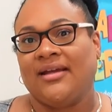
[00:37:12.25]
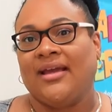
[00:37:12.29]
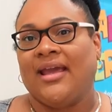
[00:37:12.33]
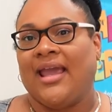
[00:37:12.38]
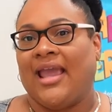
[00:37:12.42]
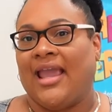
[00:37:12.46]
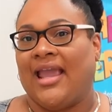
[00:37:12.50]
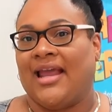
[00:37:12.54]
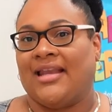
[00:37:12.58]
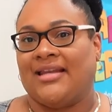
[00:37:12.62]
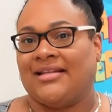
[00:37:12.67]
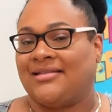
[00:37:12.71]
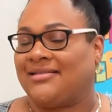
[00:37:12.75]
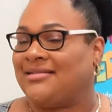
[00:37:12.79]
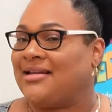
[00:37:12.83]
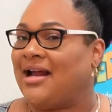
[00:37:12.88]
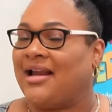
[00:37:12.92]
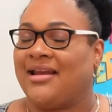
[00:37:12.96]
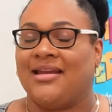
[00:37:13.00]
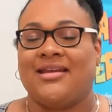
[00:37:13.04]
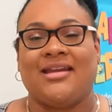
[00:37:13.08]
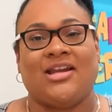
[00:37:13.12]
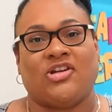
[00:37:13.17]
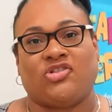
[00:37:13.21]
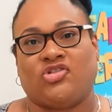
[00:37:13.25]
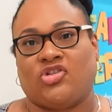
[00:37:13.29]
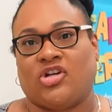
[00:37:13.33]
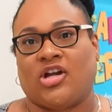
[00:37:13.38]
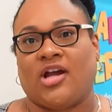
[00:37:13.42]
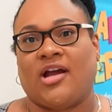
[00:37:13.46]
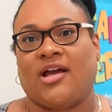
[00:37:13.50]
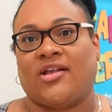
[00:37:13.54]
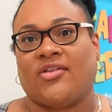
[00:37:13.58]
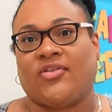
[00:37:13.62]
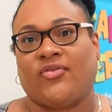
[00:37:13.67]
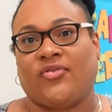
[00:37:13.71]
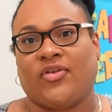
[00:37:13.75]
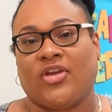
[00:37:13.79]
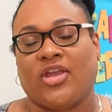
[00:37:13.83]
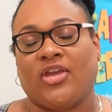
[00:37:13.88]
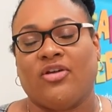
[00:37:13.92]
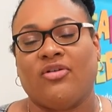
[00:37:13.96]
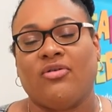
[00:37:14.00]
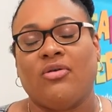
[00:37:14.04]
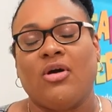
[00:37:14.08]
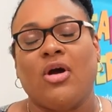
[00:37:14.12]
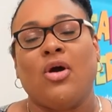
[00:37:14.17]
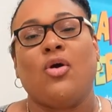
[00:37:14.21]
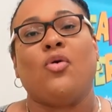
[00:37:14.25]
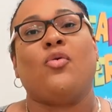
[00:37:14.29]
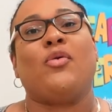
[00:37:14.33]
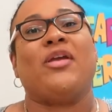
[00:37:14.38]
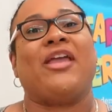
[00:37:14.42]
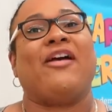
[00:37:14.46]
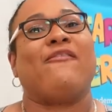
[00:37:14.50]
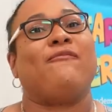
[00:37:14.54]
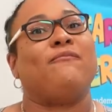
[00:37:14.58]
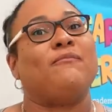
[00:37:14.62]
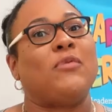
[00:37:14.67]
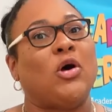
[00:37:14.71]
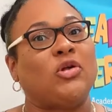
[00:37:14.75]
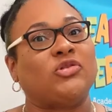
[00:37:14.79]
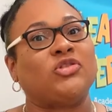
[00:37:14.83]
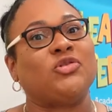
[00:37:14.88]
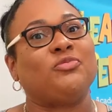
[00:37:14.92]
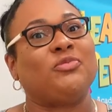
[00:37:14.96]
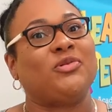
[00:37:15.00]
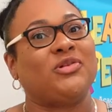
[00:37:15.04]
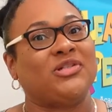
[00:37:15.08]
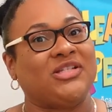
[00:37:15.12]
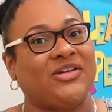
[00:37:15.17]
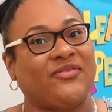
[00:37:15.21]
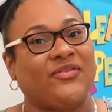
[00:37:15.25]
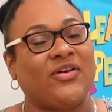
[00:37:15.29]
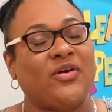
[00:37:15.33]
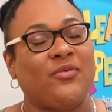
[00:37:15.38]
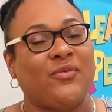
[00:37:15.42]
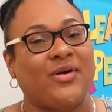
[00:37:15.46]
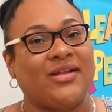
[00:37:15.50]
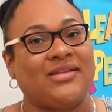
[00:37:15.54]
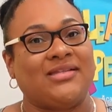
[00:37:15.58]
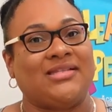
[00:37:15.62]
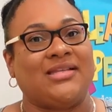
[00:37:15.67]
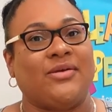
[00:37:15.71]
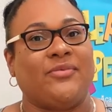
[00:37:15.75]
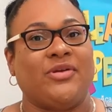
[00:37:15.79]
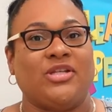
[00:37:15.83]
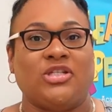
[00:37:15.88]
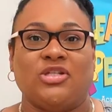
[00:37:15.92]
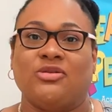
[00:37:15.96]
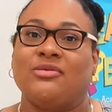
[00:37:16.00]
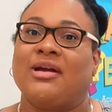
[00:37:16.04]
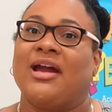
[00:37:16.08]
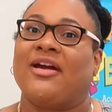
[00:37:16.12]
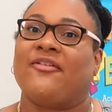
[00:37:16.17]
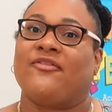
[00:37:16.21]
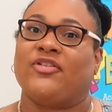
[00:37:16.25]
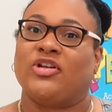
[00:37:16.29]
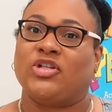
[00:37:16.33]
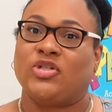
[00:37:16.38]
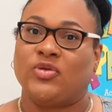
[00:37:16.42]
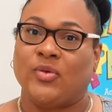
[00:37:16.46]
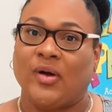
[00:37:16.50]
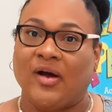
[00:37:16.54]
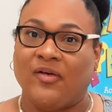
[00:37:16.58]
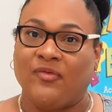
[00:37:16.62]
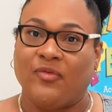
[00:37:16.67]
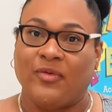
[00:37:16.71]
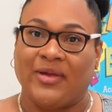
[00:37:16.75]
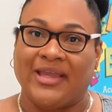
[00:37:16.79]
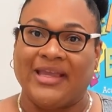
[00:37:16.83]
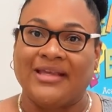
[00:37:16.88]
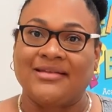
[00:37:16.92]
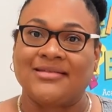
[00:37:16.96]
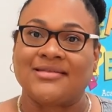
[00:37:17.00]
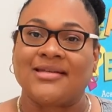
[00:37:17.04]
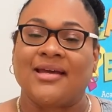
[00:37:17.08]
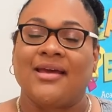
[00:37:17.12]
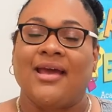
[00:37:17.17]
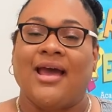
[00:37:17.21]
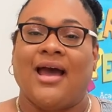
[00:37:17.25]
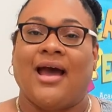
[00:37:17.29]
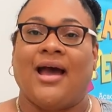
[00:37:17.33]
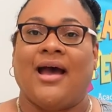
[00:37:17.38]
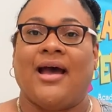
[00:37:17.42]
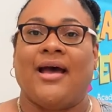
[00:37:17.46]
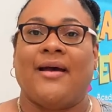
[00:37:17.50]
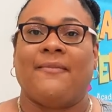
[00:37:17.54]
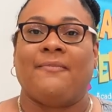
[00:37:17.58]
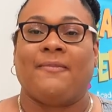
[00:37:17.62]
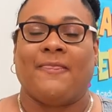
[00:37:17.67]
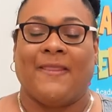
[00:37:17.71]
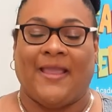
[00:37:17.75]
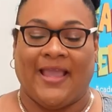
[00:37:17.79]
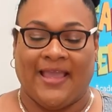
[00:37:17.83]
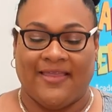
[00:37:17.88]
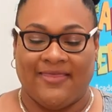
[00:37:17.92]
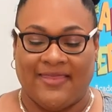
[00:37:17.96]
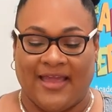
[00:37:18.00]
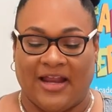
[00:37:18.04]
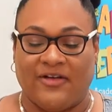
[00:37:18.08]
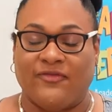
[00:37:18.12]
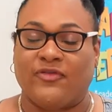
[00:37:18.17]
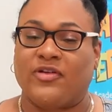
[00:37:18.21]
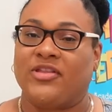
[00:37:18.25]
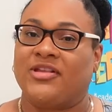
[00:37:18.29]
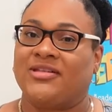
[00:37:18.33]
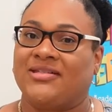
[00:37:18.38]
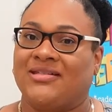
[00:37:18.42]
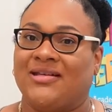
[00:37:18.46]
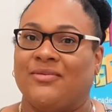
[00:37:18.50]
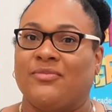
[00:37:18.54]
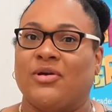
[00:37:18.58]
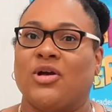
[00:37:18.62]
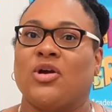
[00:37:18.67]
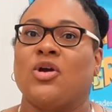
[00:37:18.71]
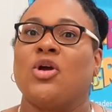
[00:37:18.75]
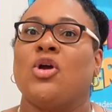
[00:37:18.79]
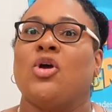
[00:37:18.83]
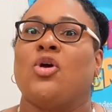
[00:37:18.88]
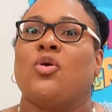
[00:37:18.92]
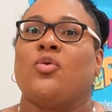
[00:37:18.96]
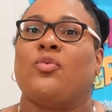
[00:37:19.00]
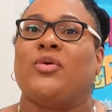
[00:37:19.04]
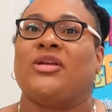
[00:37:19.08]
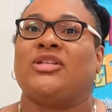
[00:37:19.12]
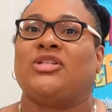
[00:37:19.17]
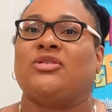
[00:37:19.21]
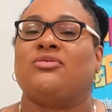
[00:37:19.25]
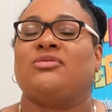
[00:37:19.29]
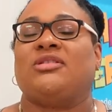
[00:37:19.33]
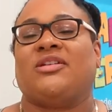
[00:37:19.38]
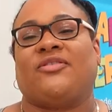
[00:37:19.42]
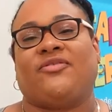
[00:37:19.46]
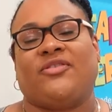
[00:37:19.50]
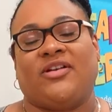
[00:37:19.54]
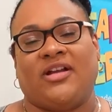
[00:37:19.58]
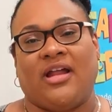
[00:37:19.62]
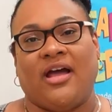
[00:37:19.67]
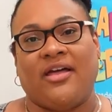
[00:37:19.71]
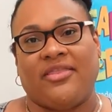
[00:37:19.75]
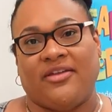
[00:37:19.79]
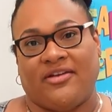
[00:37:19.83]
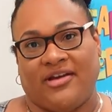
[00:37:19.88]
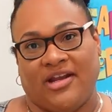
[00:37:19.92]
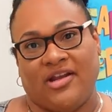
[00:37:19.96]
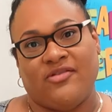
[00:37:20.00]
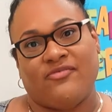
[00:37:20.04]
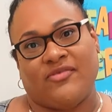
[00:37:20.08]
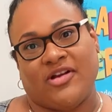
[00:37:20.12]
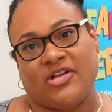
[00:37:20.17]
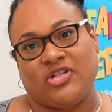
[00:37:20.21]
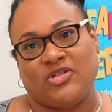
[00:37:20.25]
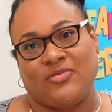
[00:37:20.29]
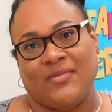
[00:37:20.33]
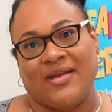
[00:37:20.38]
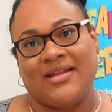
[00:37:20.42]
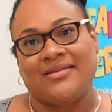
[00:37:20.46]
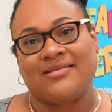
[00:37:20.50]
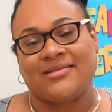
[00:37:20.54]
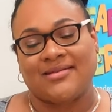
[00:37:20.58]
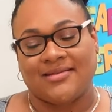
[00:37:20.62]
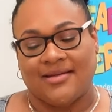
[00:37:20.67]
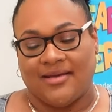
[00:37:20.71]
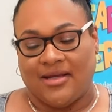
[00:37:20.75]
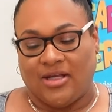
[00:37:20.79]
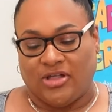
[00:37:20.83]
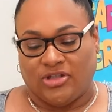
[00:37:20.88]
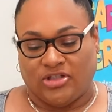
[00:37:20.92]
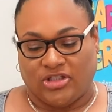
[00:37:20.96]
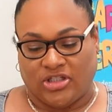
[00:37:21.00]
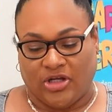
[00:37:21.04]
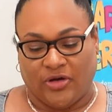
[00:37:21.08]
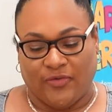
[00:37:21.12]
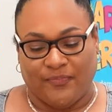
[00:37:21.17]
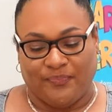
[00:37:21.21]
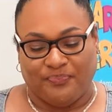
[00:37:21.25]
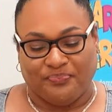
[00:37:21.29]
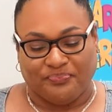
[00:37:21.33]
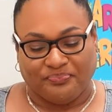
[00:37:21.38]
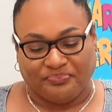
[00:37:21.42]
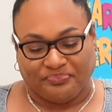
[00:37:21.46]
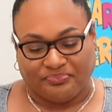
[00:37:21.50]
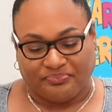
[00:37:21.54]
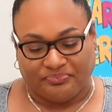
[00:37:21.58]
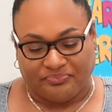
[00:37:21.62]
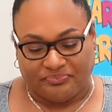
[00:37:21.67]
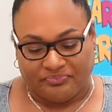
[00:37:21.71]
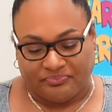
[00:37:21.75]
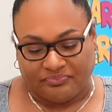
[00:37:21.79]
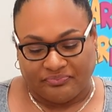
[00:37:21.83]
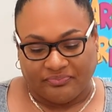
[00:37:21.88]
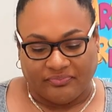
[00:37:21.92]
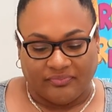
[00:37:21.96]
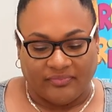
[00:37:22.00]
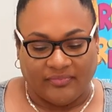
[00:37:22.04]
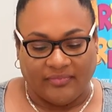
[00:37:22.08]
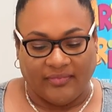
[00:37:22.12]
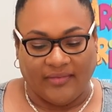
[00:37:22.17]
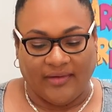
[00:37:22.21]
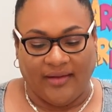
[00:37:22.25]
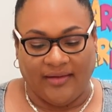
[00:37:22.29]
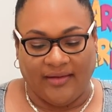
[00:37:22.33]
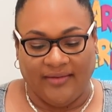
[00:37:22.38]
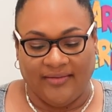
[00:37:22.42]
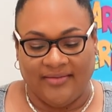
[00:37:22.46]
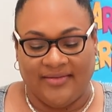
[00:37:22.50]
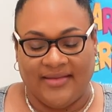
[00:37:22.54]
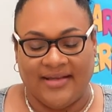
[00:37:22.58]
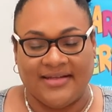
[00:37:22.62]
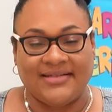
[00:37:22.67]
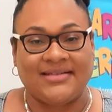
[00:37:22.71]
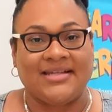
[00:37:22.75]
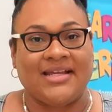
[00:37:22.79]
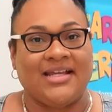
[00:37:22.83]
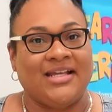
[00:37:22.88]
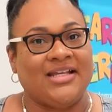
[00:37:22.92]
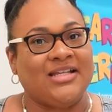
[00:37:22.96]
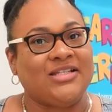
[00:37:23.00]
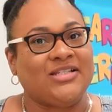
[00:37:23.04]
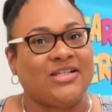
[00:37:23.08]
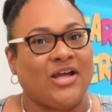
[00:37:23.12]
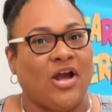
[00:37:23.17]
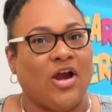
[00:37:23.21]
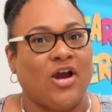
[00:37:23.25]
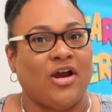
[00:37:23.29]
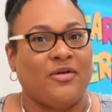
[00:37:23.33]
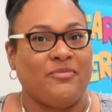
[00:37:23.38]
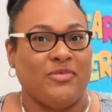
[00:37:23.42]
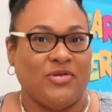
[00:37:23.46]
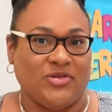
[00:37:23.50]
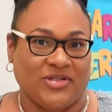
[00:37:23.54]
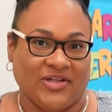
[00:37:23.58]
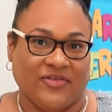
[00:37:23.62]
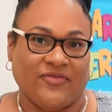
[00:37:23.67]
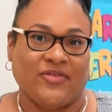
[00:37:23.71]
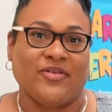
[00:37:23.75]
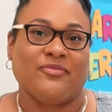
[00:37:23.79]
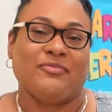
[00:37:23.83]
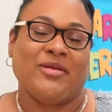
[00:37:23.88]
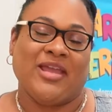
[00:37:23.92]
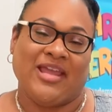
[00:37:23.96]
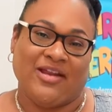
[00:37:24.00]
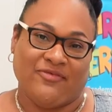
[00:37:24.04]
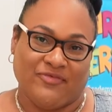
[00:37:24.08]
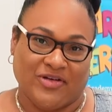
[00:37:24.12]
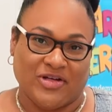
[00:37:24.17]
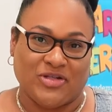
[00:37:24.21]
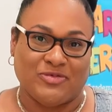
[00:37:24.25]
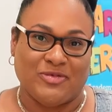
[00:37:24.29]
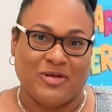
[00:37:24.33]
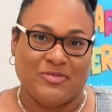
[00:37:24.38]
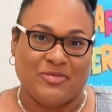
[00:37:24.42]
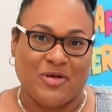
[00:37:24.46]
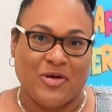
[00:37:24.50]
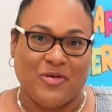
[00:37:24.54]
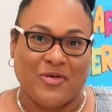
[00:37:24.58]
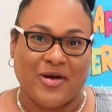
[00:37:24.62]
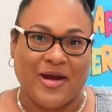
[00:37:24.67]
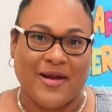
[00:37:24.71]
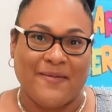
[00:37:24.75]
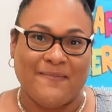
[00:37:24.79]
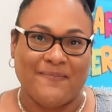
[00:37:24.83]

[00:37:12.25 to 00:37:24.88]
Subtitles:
and is not an extra cost for you. We have multiple different ones that we do every 12 weeks. And then for the summer, we do different other enrichments. So this is our Music for Me enrichment program.